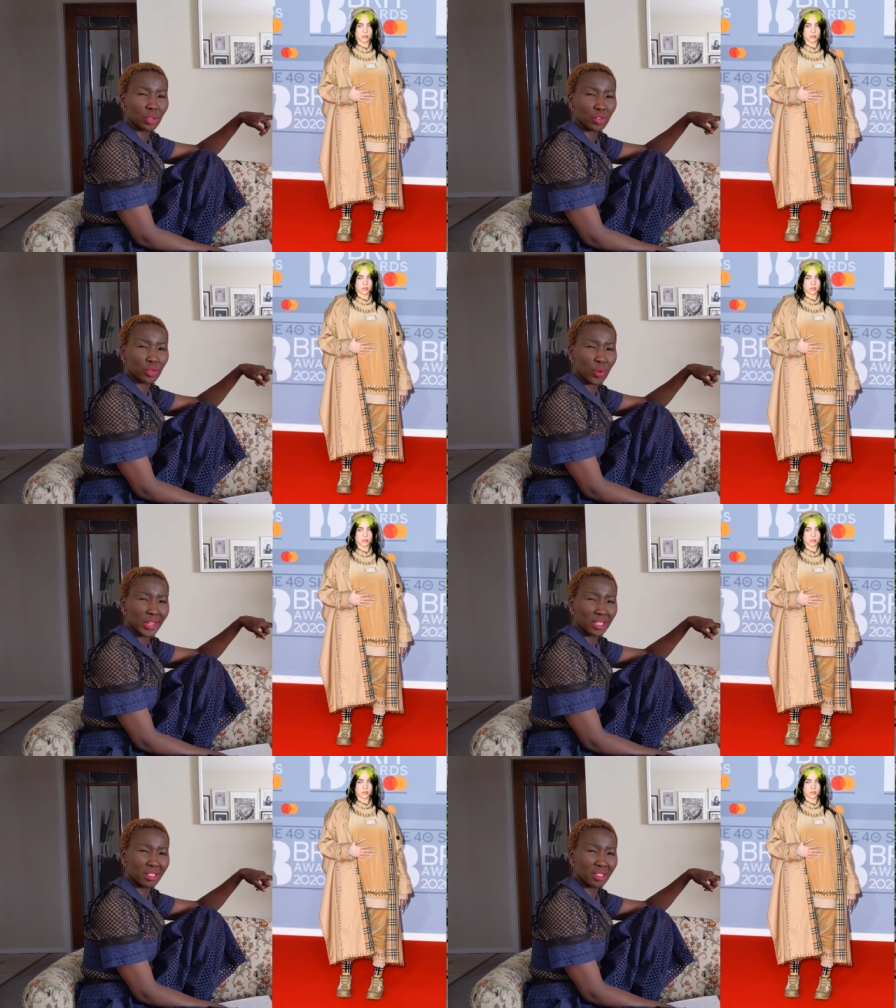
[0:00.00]

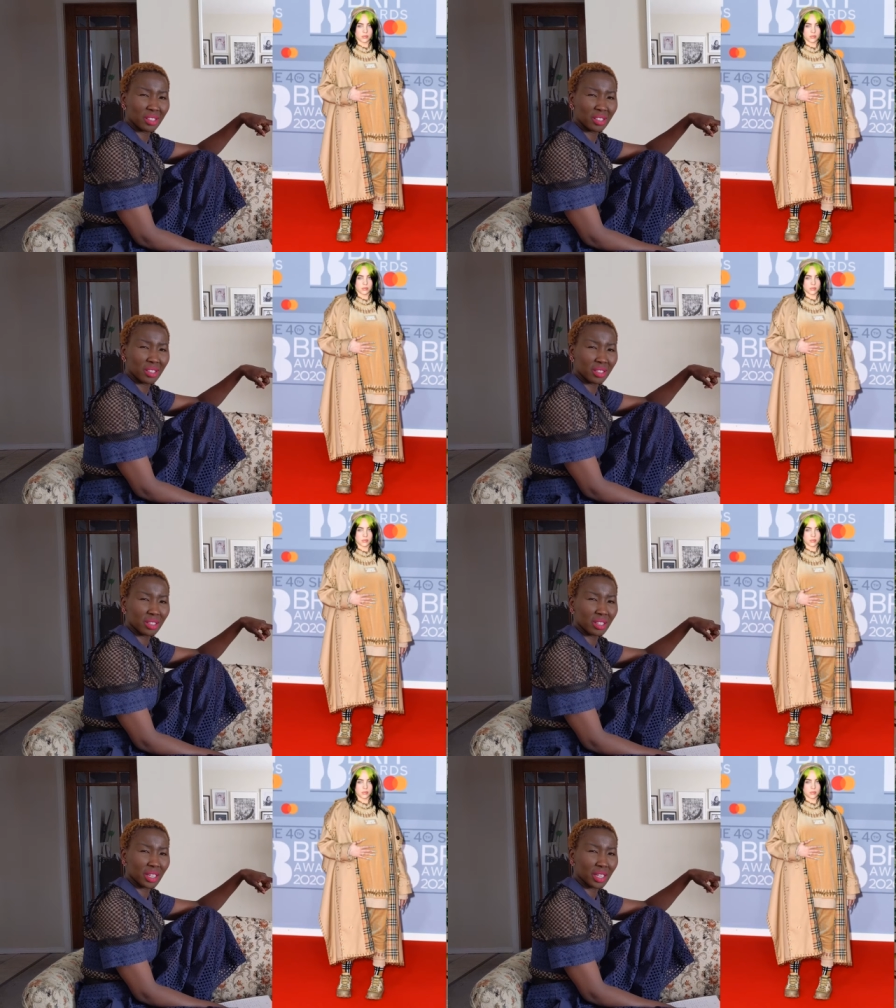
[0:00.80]
sweats.
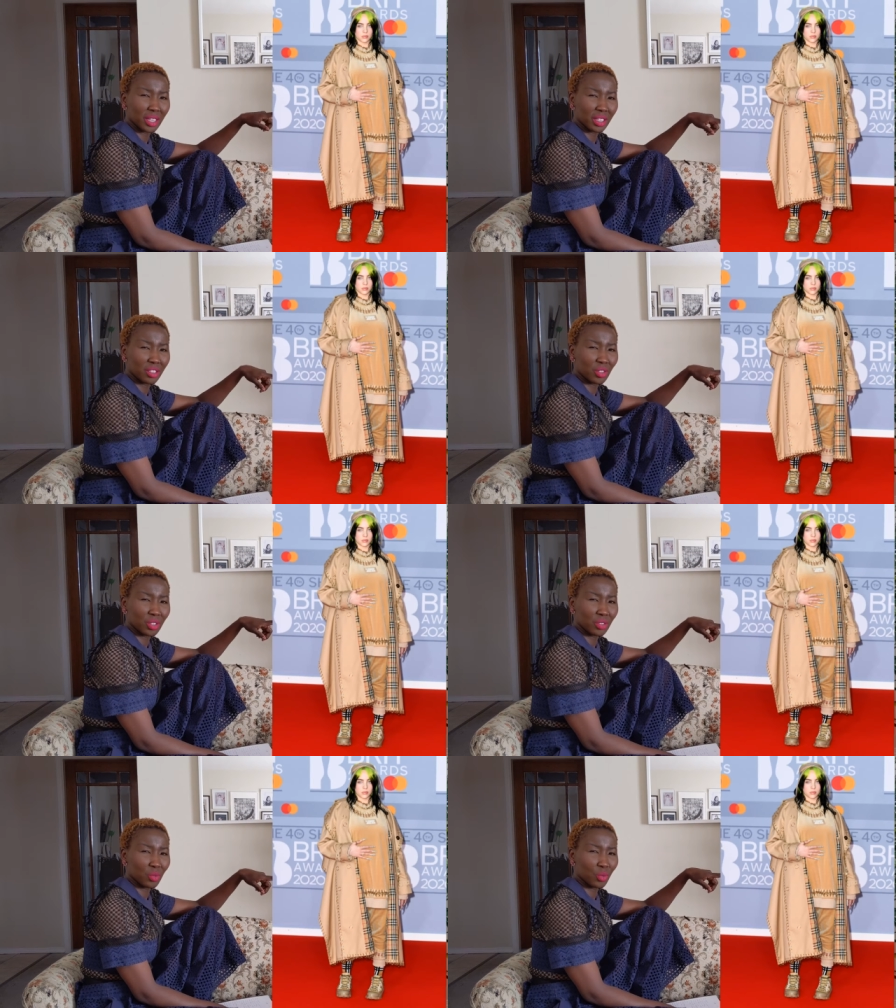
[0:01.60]
I think
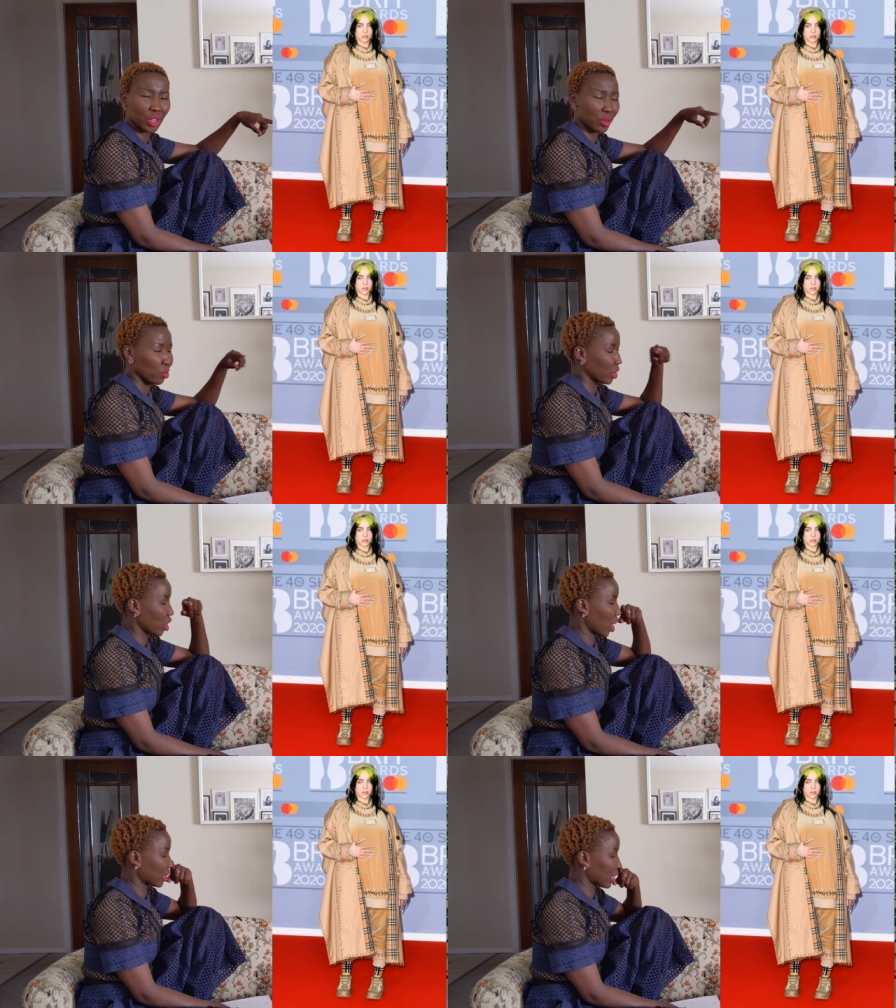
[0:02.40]
that's where we
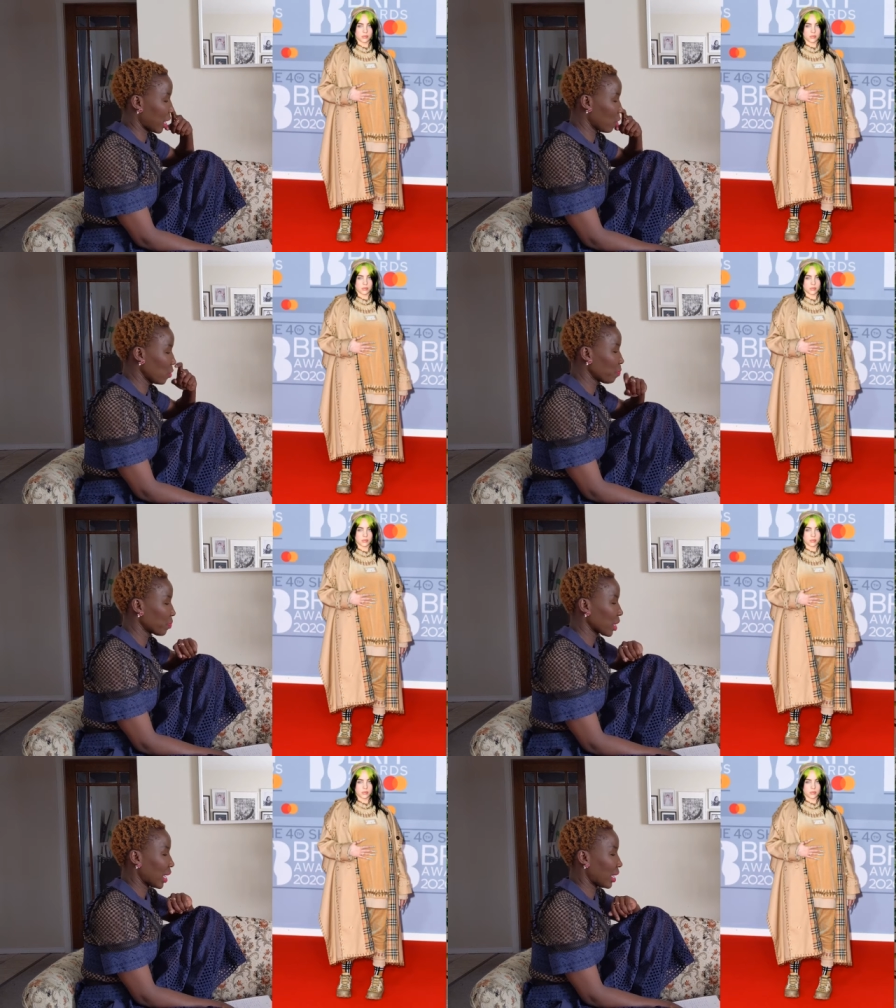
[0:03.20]
got now,
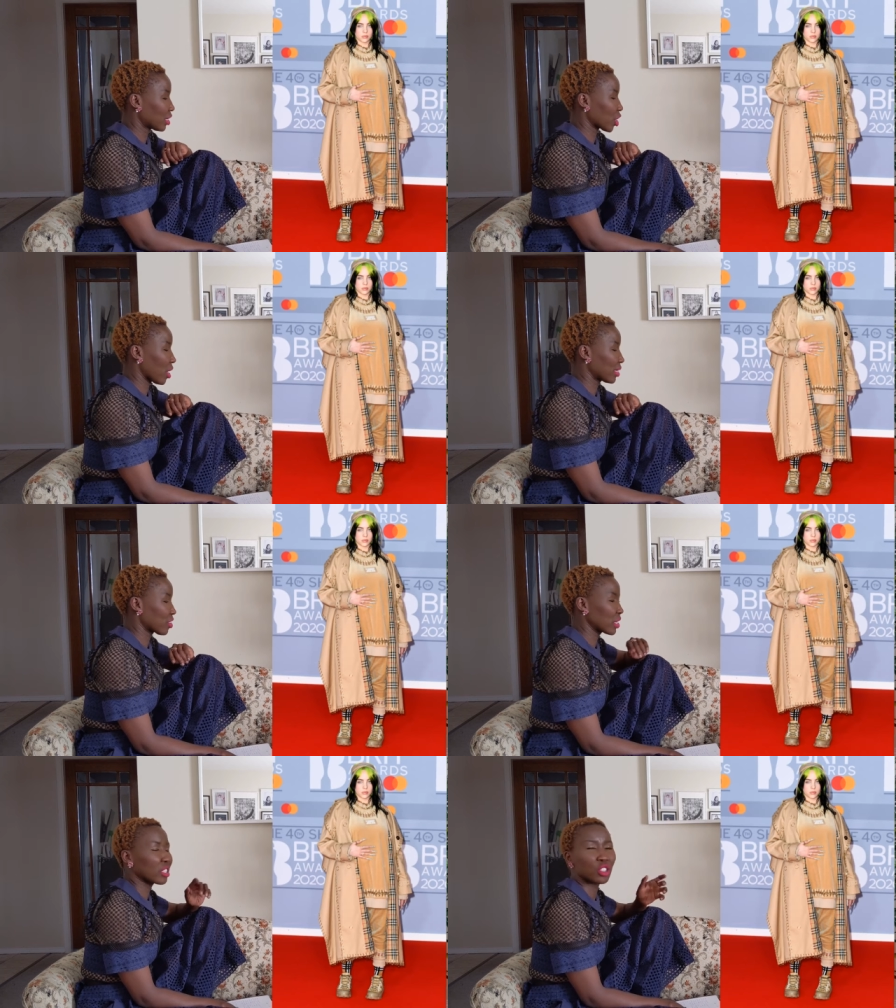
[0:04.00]
and
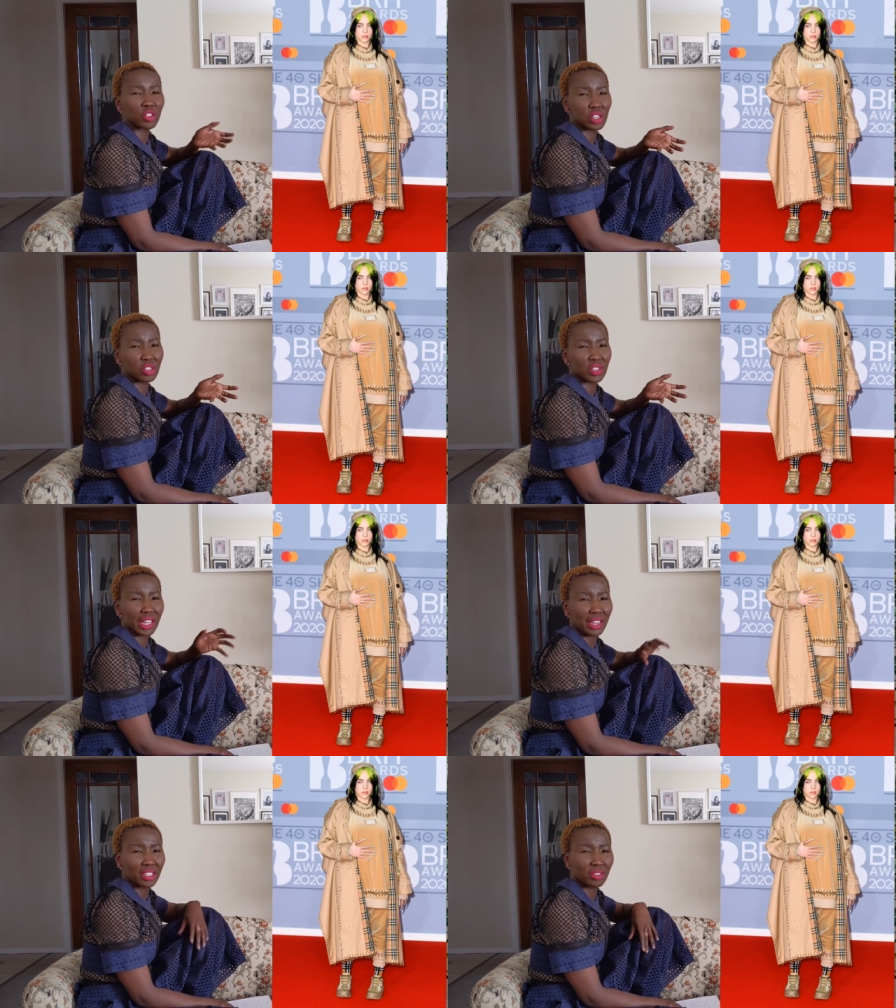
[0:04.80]
honestly it just looks
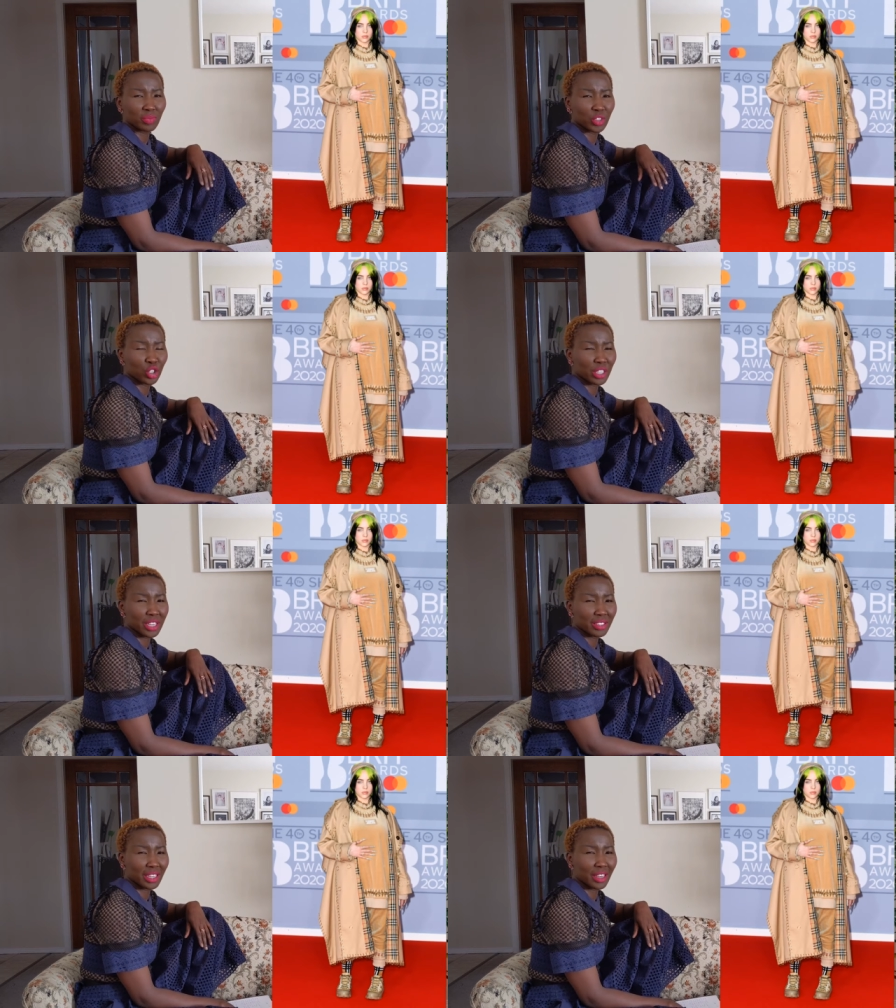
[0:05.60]
like she
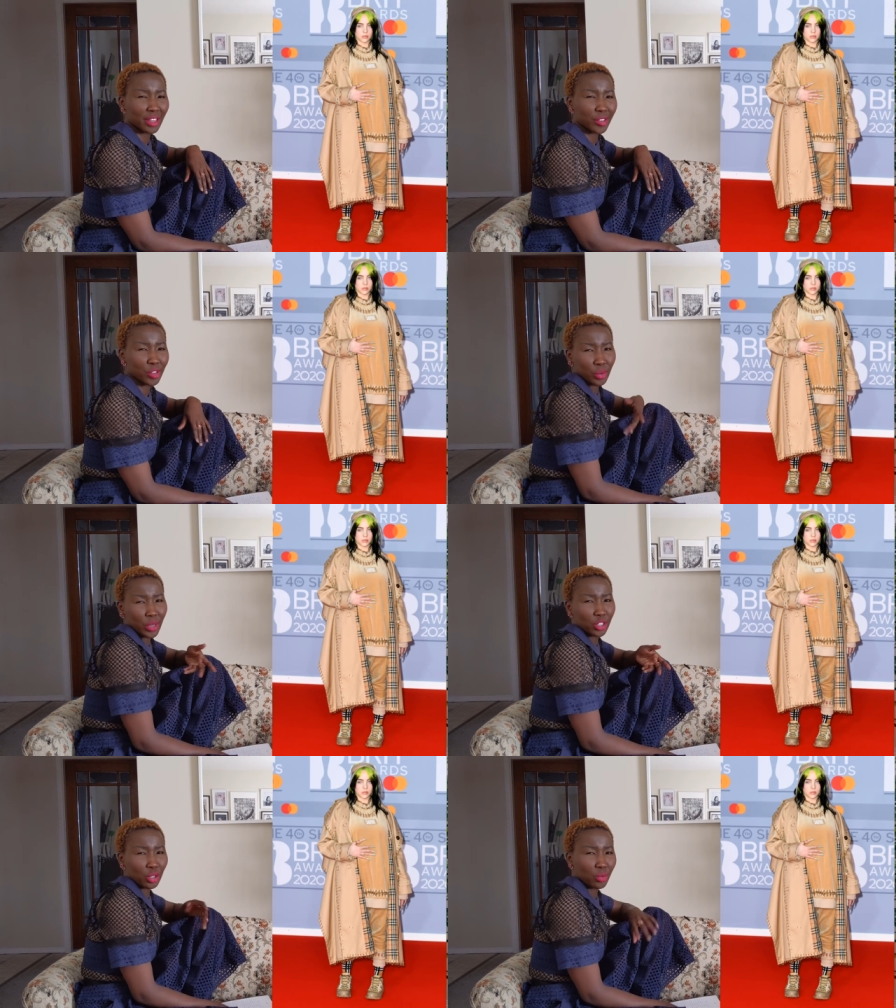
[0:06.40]
doesn't care, so
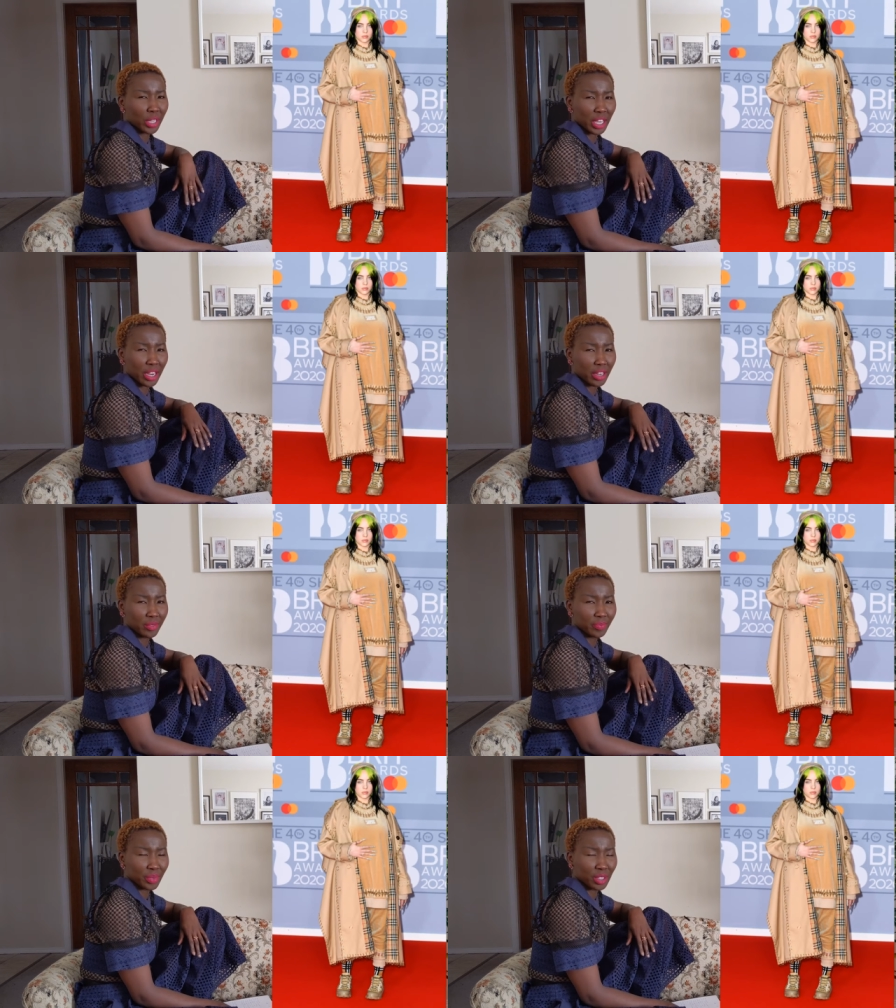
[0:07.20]
why should we
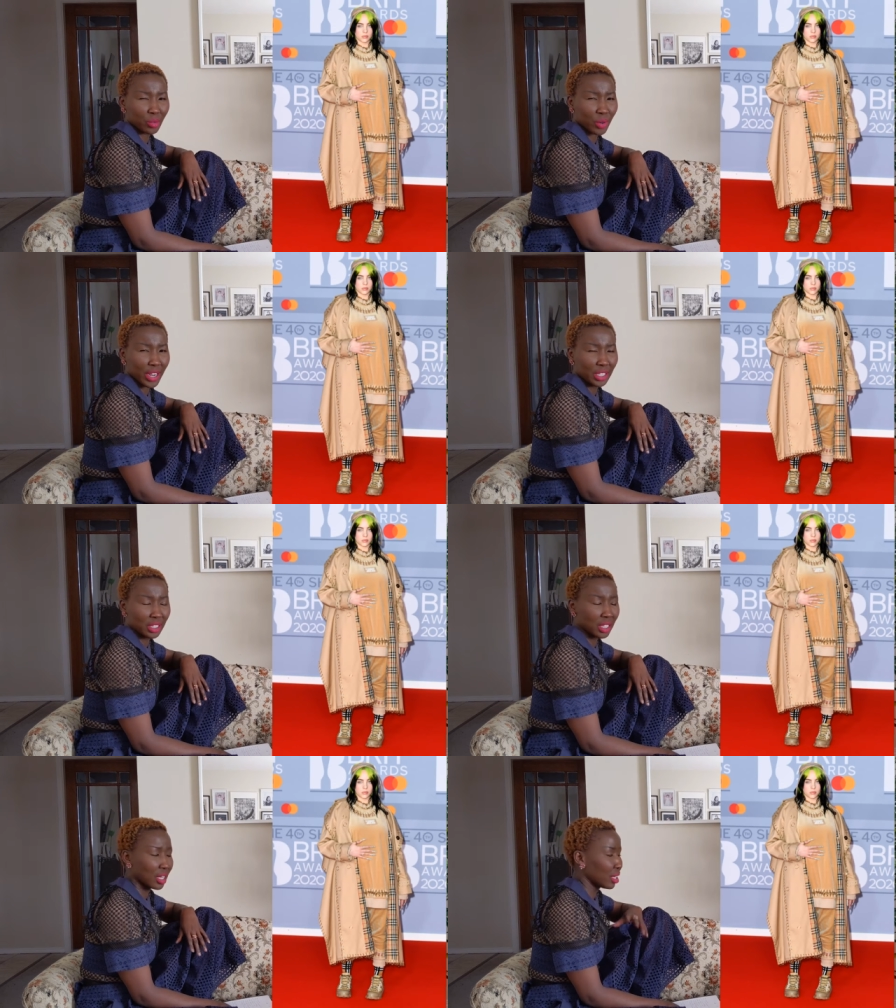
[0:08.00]
care,
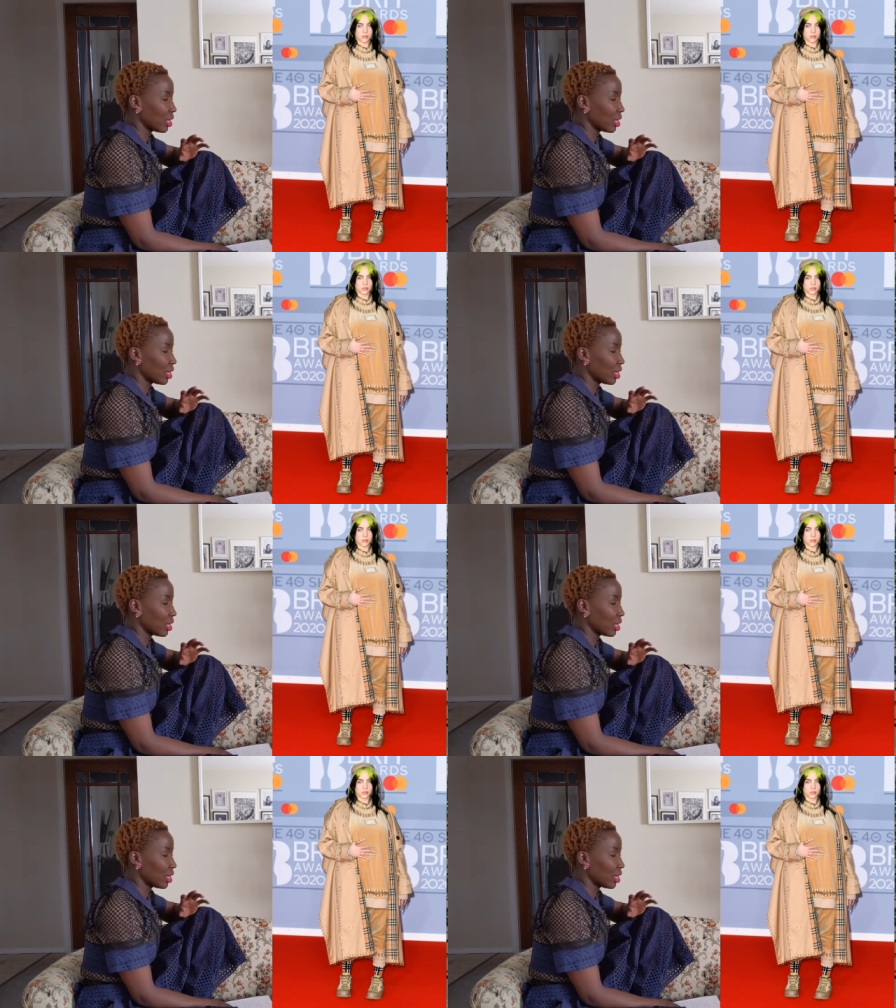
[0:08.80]
right?